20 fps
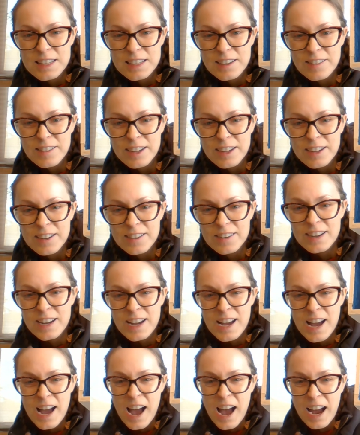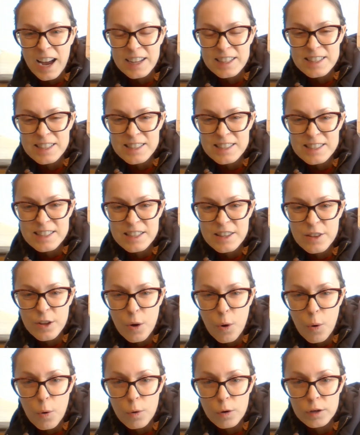here we go. I just did the
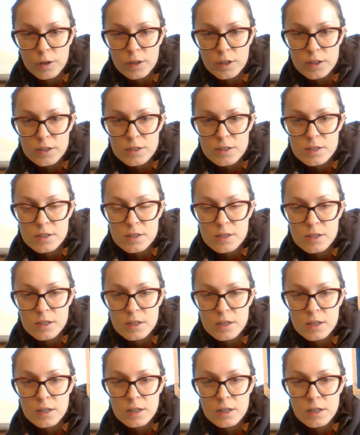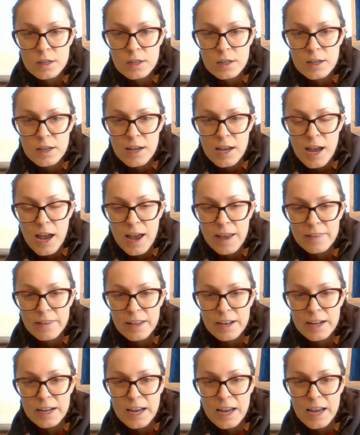corners, and
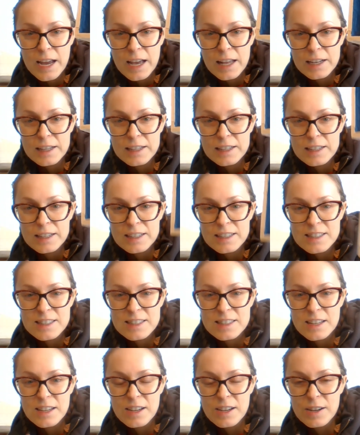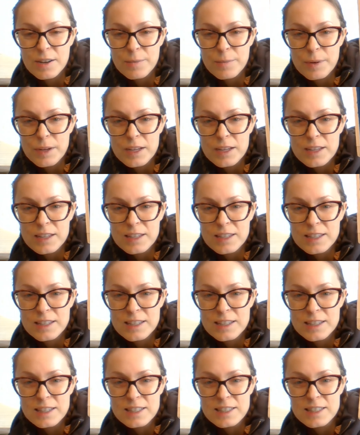then I added some
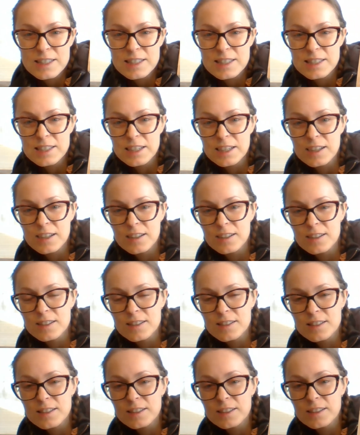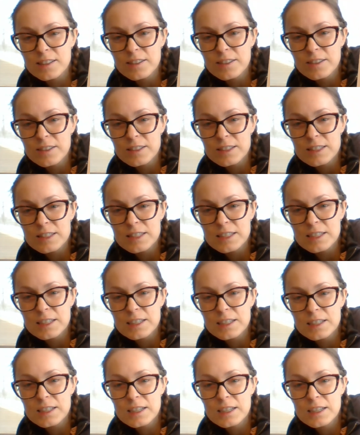stickers. There, you can see
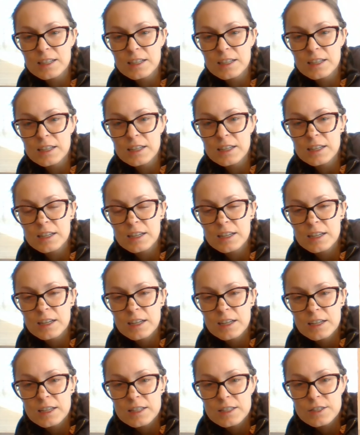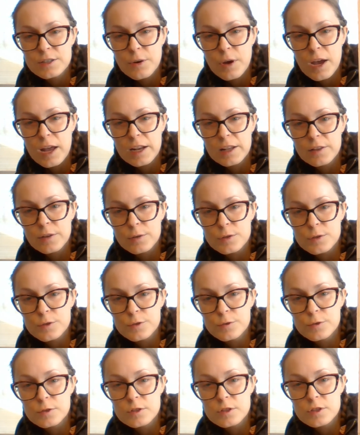it. So I added
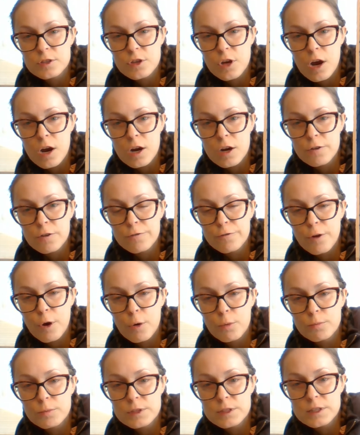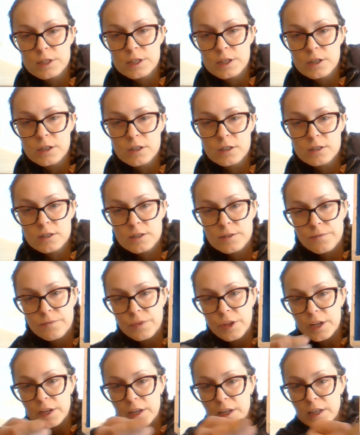those star foam stickers,
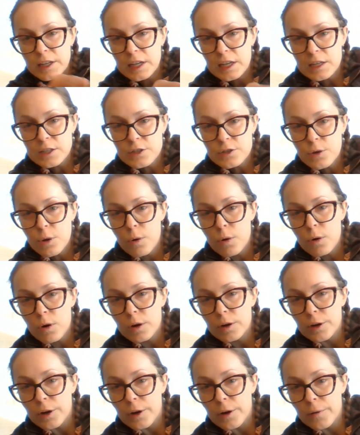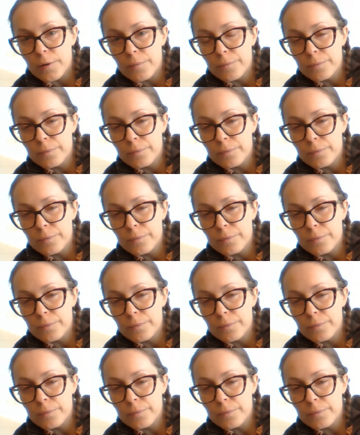and in each corner